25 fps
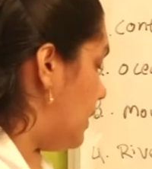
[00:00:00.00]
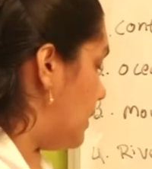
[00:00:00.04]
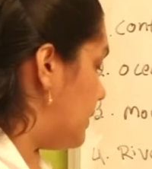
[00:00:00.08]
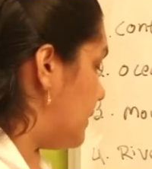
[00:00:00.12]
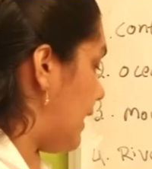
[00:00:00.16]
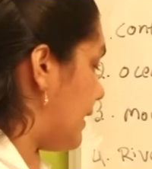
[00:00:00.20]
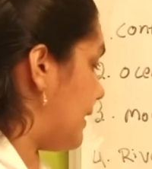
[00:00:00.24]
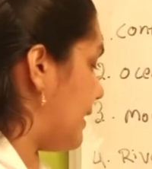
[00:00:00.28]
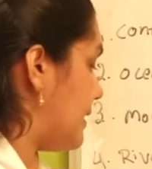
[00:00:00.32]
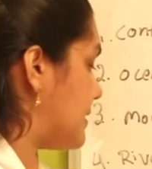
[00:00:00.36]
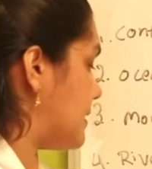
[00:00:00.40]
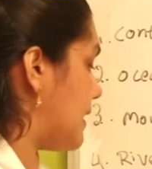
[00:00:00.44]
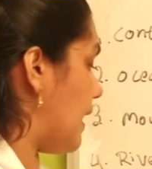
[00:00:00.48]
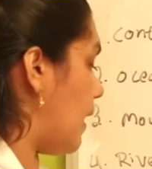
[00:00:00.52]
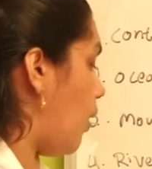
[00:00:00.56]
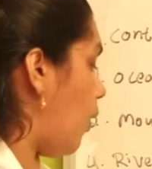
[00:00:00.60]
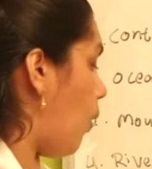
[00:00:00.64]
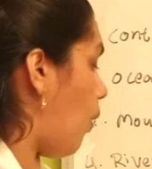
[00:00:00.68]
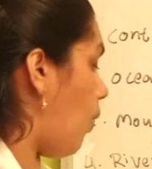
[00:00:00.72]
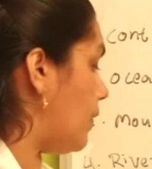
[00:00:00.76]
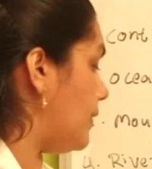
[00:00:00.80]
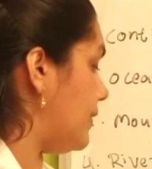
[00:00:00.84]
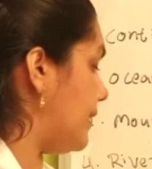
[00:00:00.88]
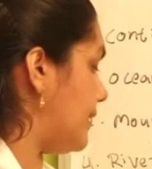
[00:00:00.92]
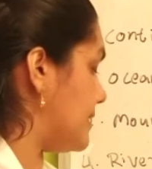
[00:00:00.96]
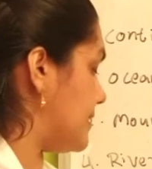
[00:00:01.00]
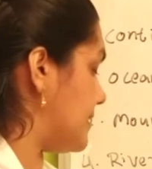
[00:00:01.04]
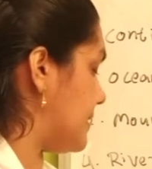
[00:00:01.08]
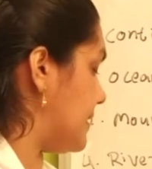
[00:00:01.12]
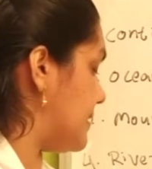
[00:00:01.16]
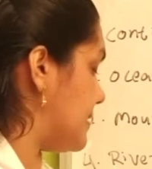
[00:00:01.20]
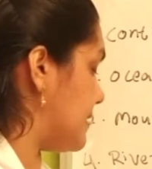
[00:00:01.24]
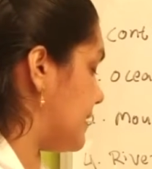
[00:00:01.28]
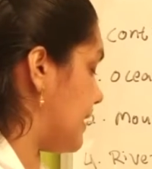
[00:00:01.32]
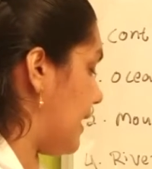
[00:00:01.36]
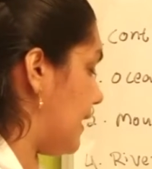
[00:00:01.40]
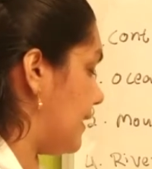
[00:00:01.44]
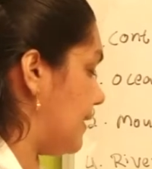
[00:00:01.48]
That is the hot
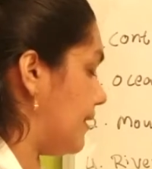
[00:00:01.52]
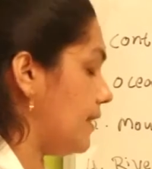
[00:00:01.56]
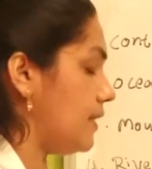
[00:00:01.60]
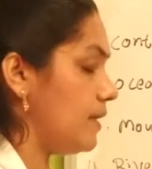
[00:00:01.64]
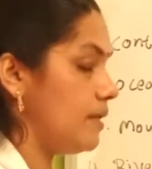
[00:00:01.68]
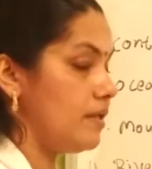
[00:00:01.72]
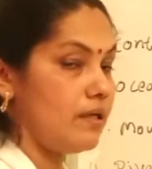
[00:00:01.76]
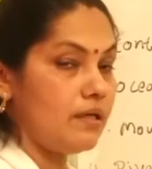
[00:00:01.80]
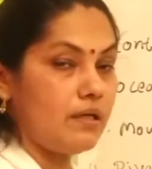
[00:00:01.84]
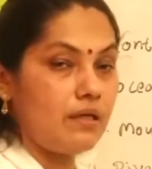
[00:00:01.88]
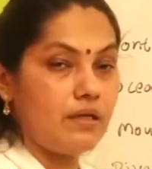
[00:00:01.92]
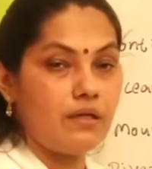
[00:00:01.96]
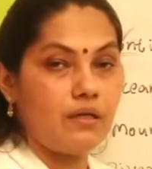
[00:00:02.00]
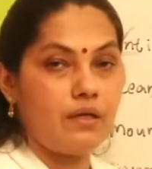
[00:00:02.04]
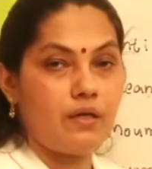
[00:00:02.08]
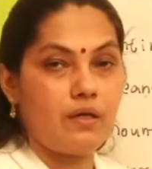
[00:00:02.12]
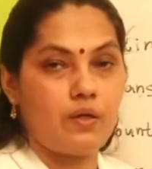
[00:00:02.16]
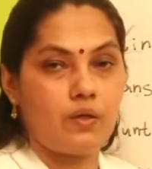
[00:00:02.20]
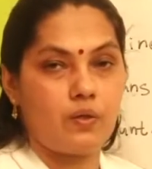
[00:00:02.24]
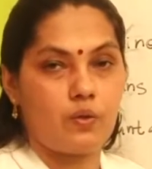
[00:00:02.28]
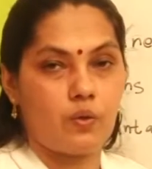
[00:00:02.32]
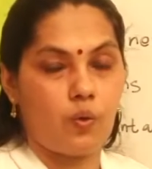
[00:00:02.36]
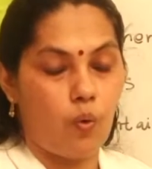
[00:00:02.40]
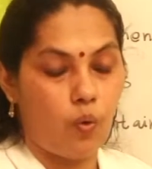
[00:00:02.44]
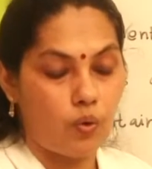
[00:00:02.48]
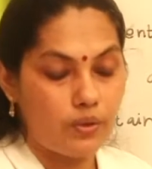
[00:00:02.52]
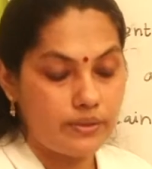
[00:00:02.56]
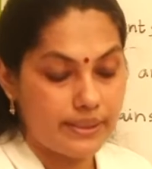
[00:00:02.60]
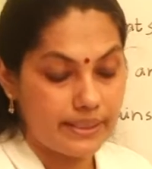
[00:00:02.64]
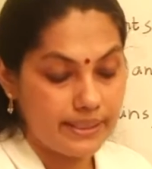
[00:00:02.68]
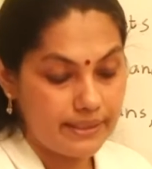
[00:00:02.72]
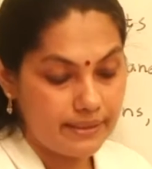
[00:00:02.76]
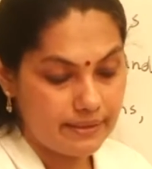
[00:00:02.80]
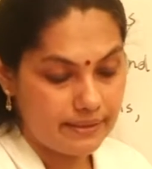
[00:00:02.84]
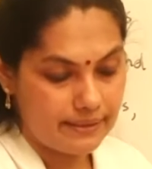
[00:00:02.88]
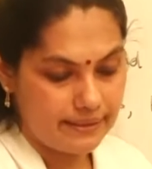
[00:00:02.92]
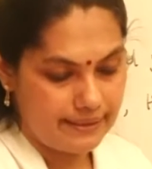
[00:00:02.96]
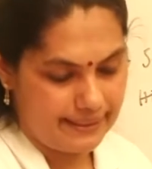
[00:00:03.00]
deserts and cold
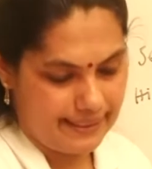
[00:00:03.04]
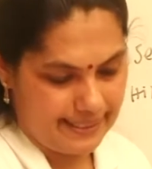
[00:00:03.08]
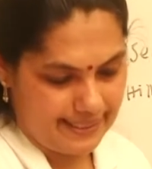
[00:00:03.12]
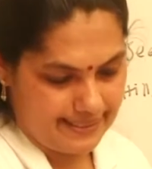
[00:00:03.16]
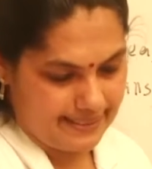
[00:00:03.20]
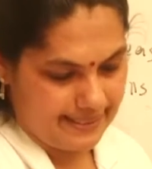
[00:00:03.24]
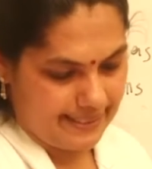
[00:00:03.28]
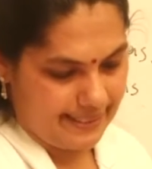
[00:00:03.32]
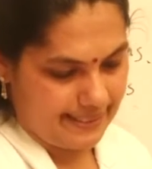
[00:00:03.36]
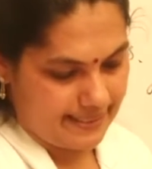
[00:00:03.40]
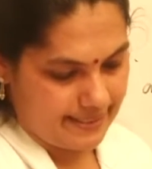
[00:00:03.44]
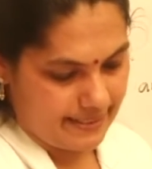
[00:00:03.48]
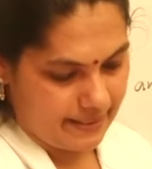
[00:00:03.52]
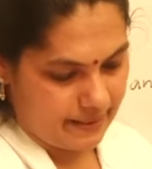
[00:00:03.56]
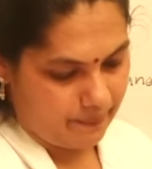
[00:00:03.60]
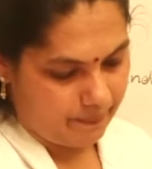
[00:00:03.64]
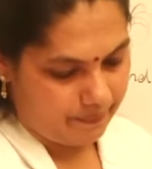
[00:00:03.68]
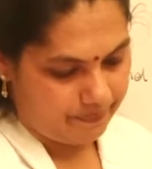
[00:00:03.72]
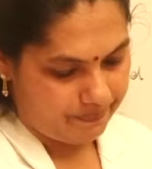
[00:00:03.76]
deserts.